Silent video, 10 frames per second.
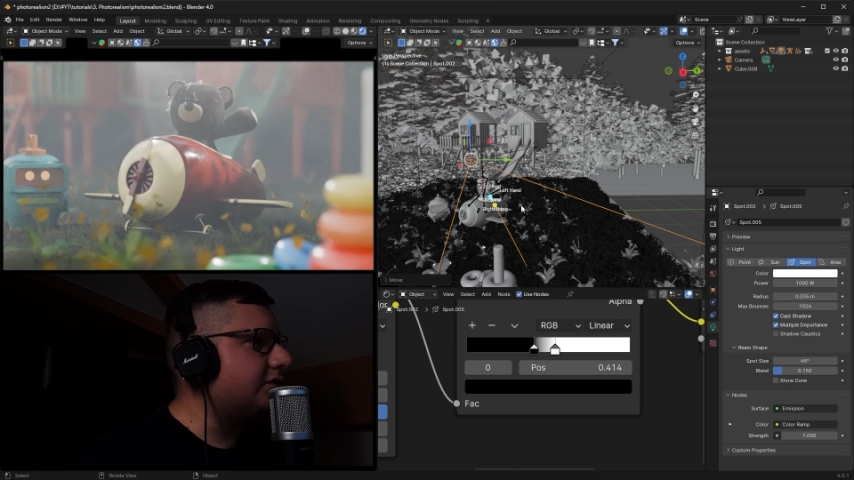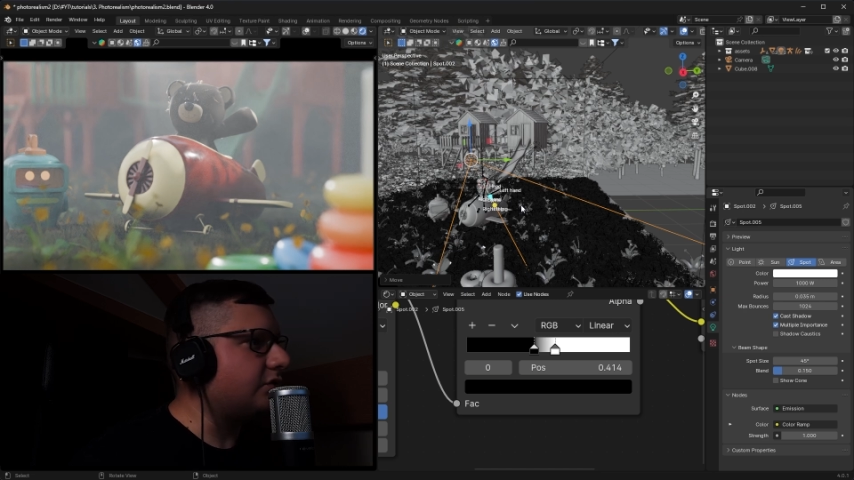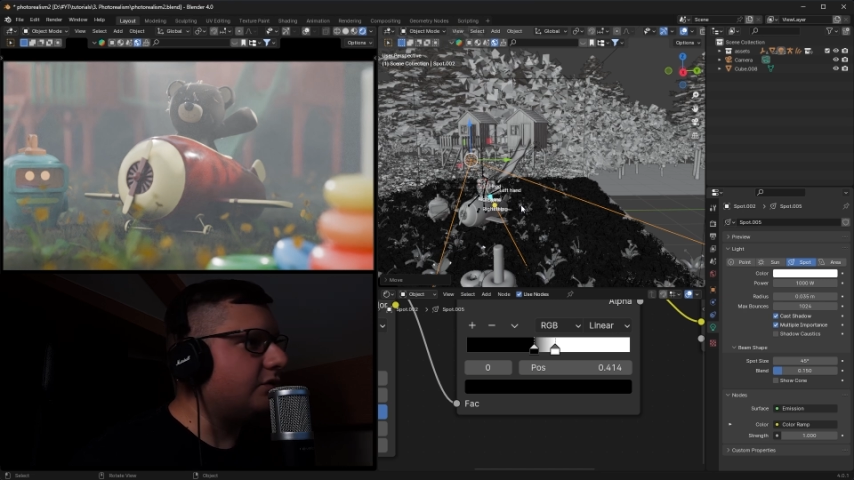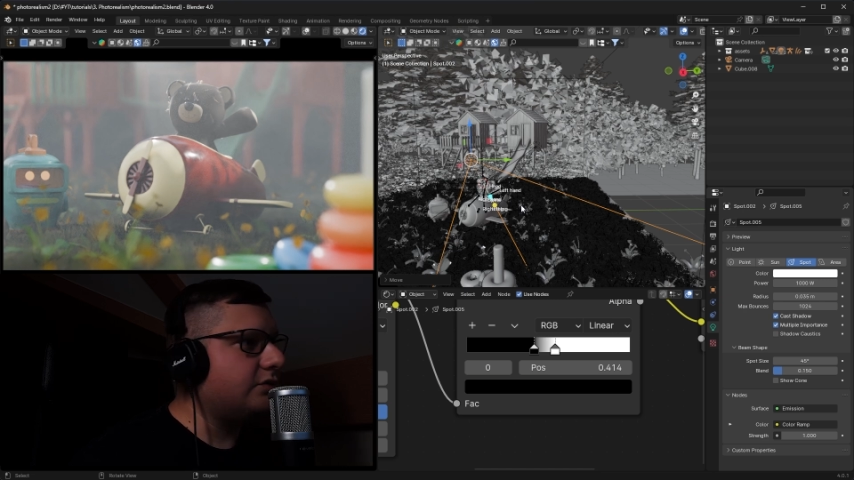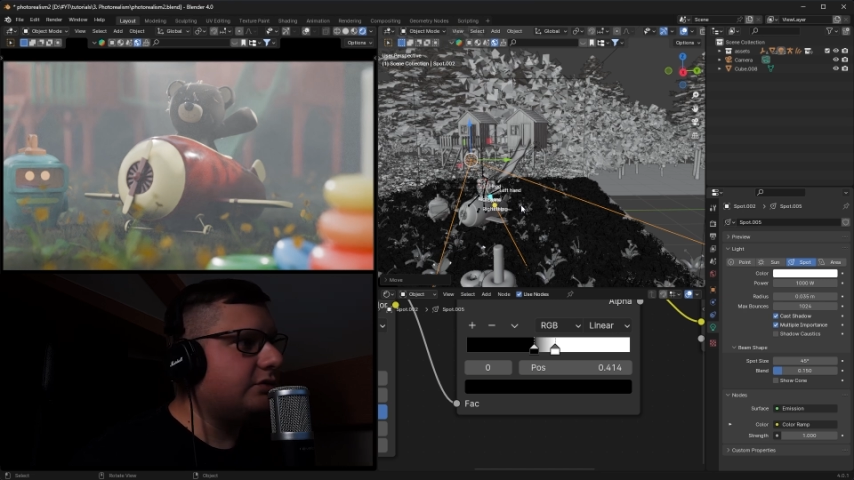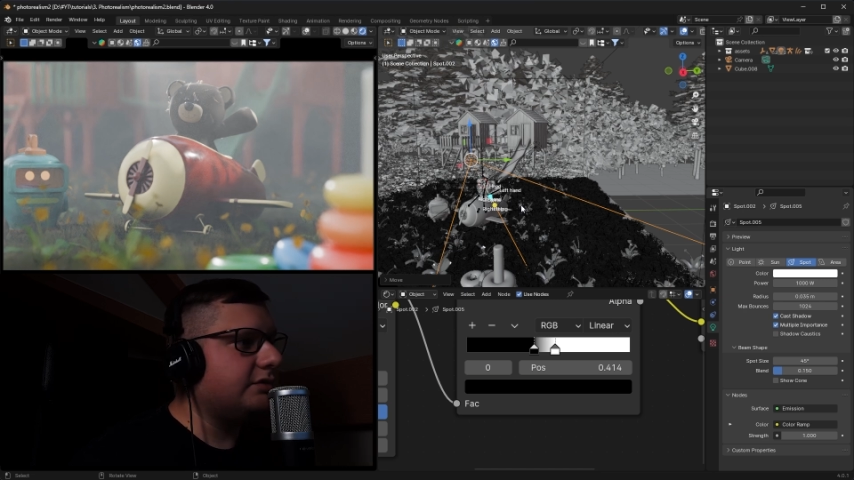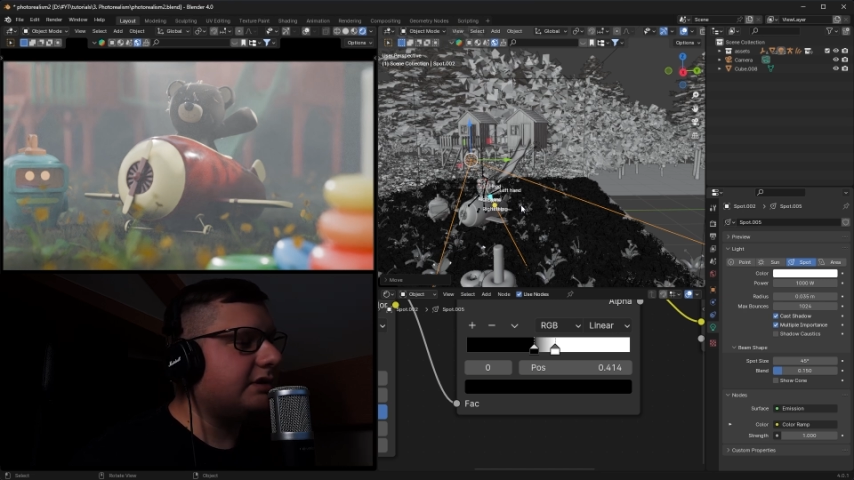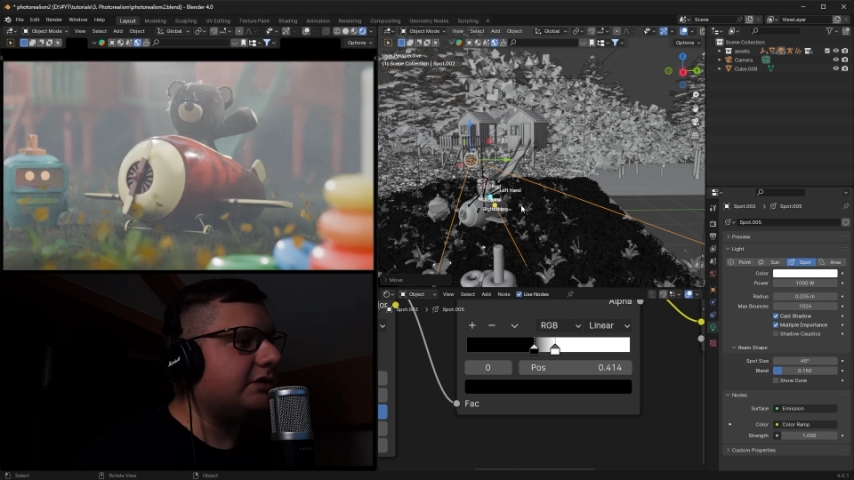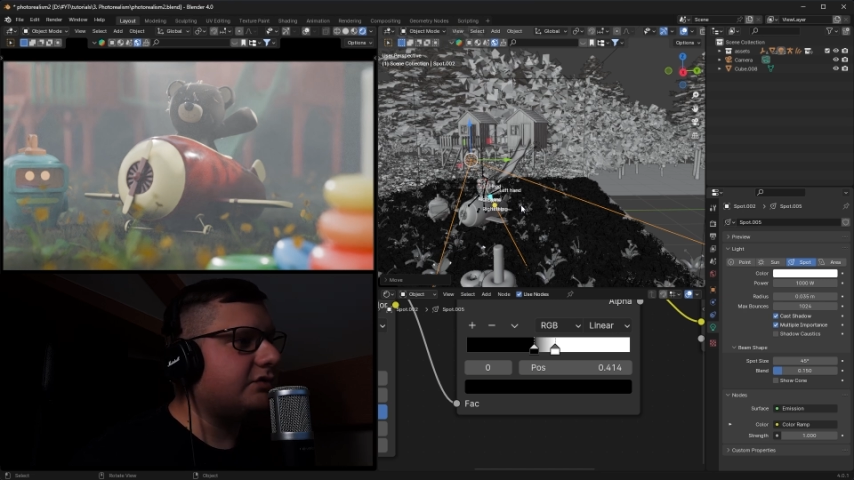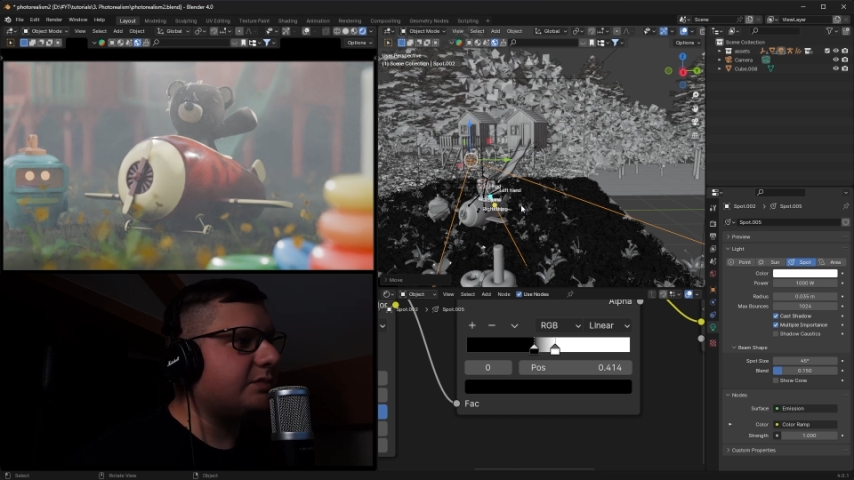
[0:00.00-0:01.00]
So you don't
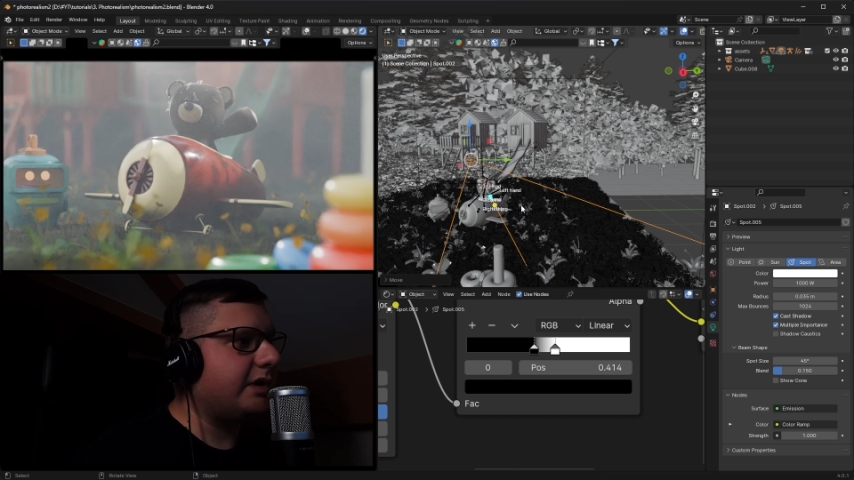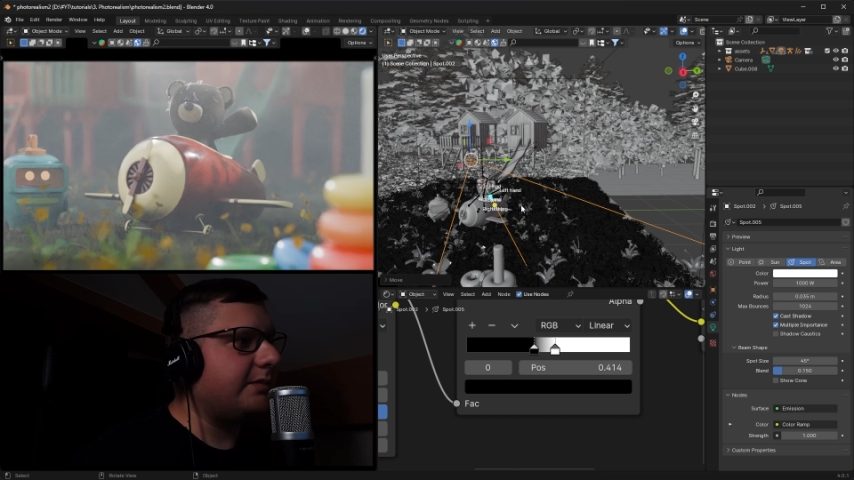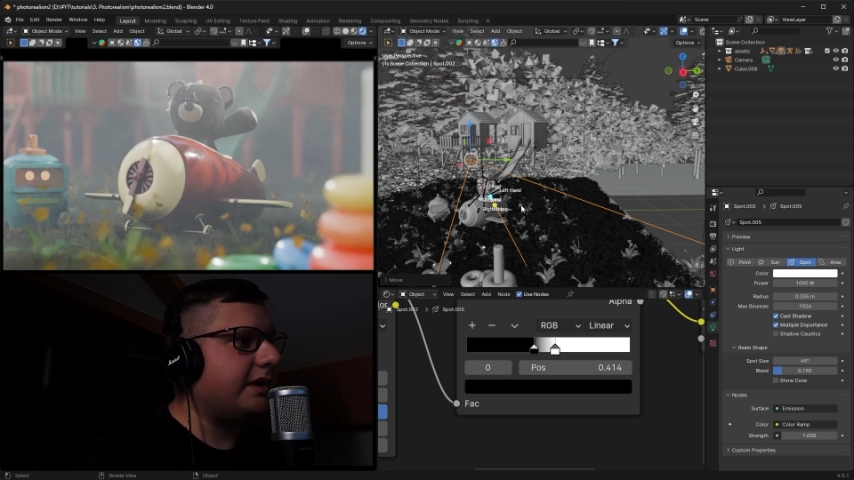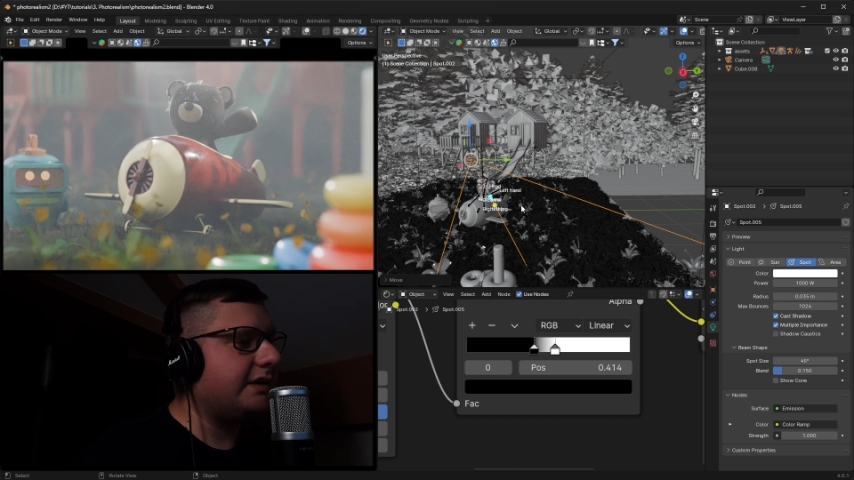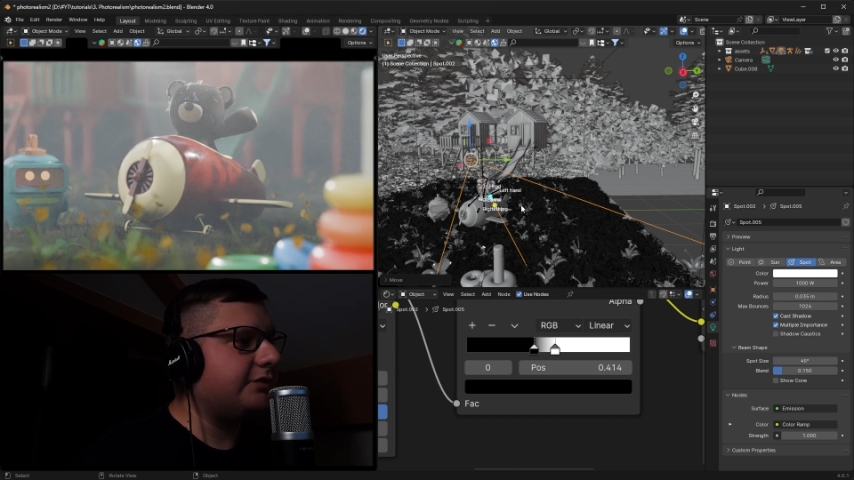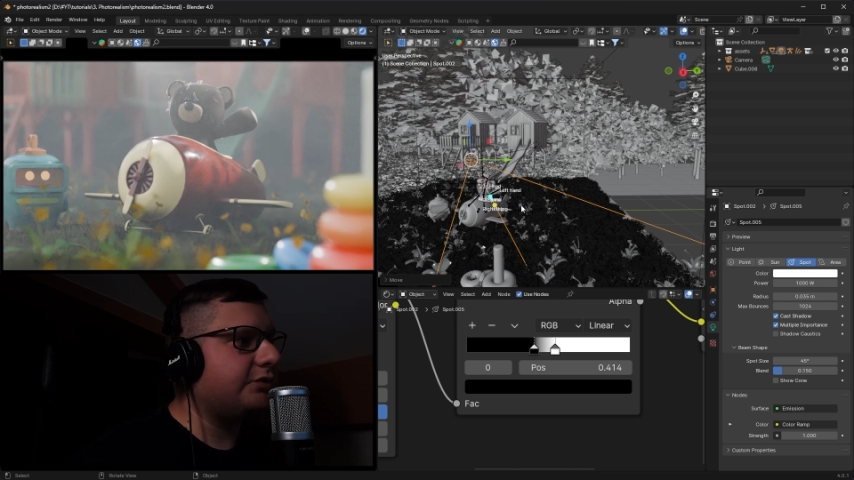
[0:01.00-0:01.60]
need to spend money on